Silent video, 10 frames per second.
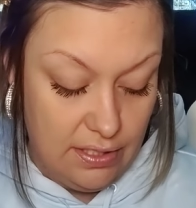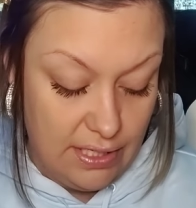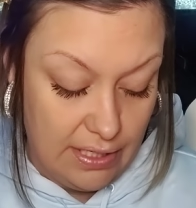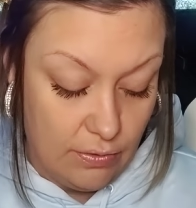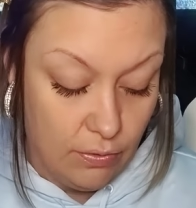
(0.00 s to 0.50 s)

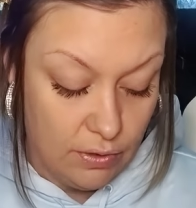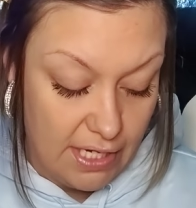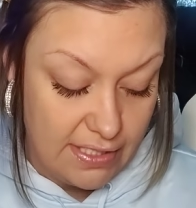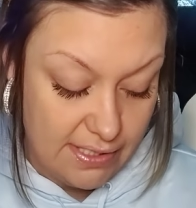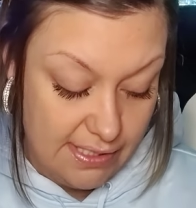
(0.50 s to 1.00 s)
they got a whole
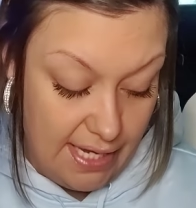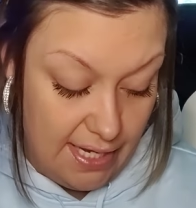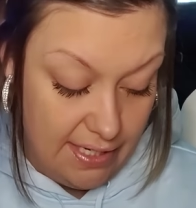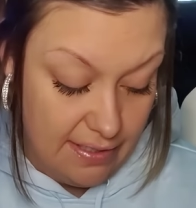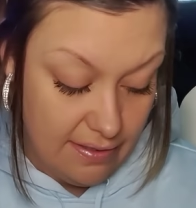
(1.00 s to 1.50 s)
lot to
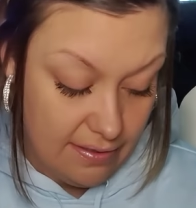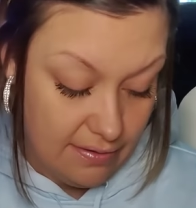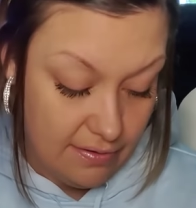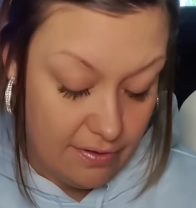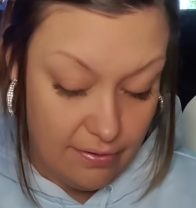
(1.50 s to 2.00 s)
say.
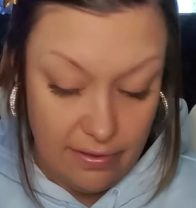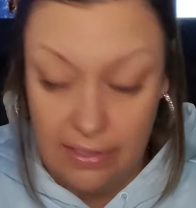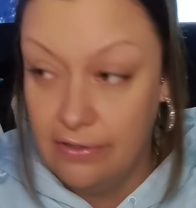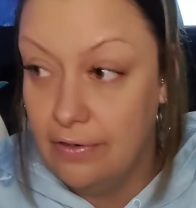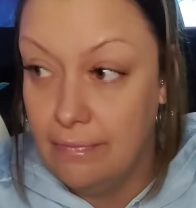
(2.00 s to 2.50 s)
They're
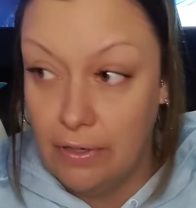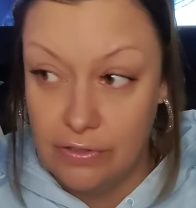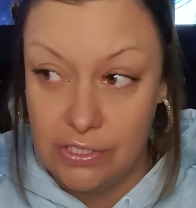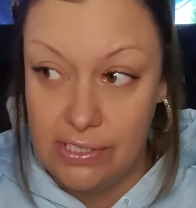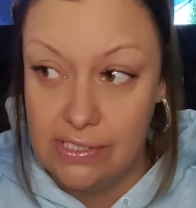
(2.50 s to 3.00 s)
in their
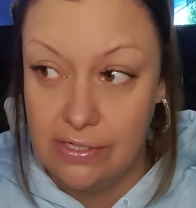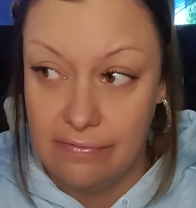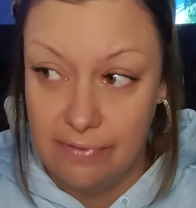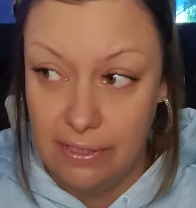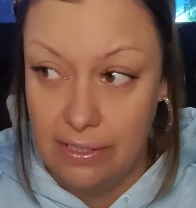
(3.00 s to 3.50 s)
emotions.
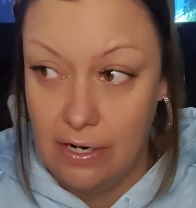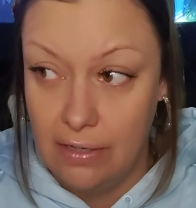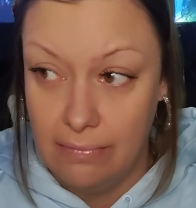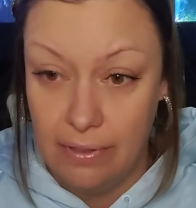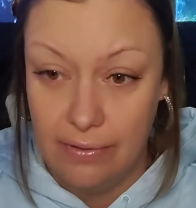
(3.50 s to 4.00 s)
They're feeling
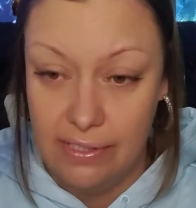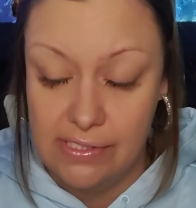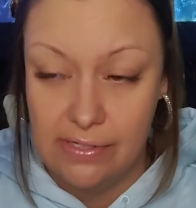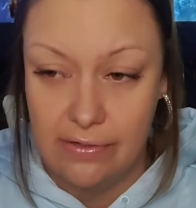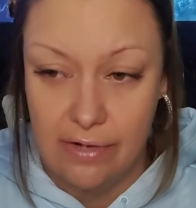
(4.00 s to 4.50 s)

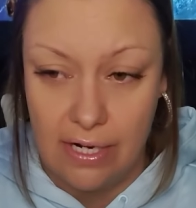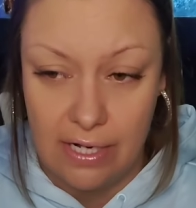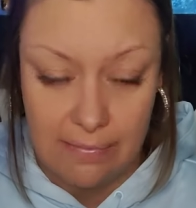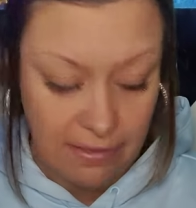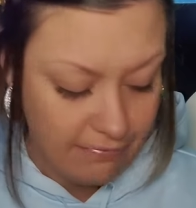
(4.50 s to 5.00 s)
heartbroken. So they're not
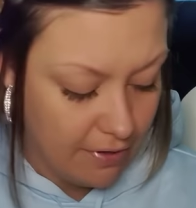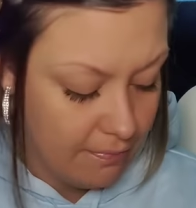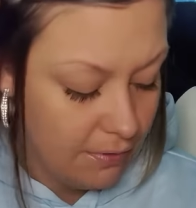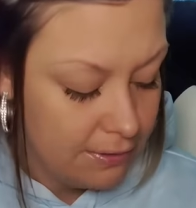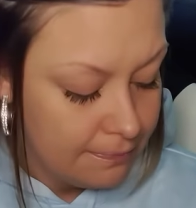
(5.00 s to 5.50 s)
coming
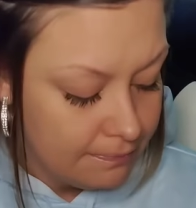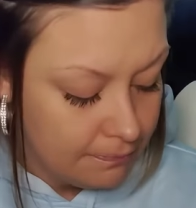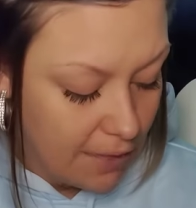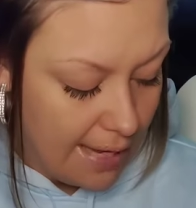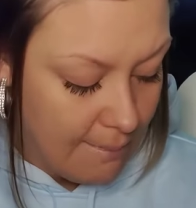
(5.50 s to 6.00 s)
from
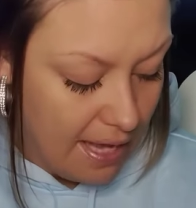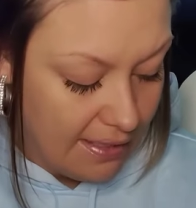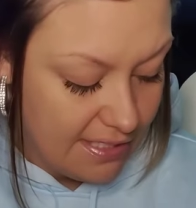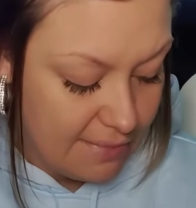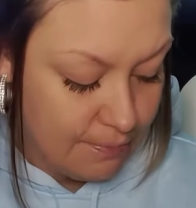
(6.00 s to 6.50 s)
a
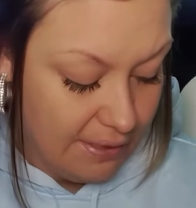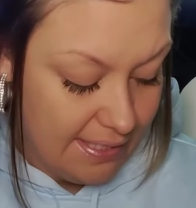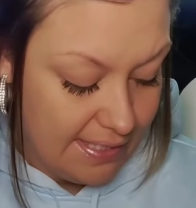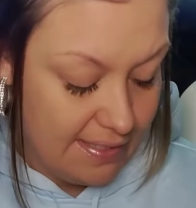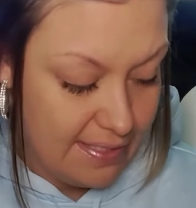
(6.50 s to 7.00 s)
balanced
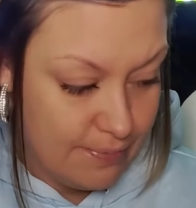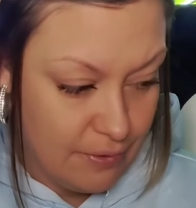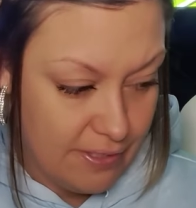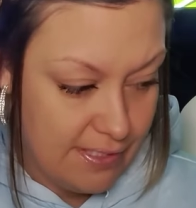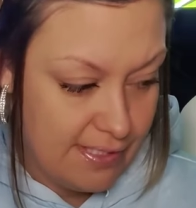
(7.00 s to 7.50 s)
place. And this
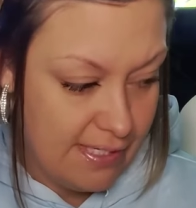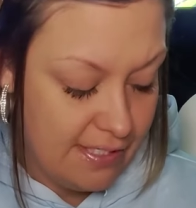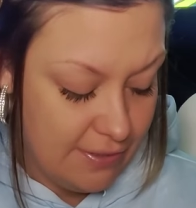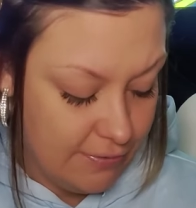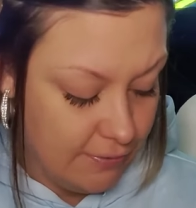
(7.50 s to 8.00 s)
person
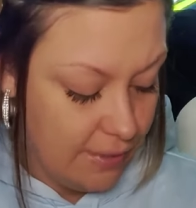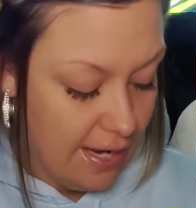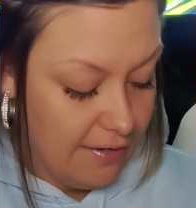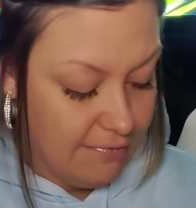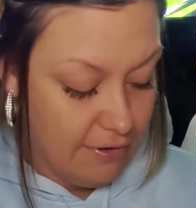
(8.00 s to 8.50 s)
sees you
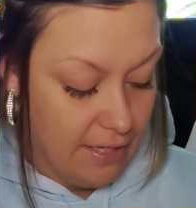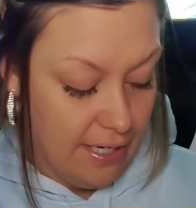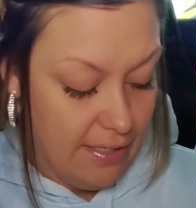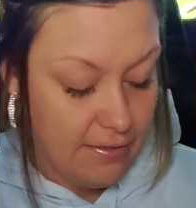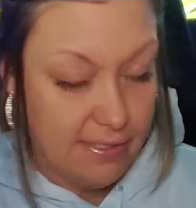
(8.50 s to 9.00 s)
out of your head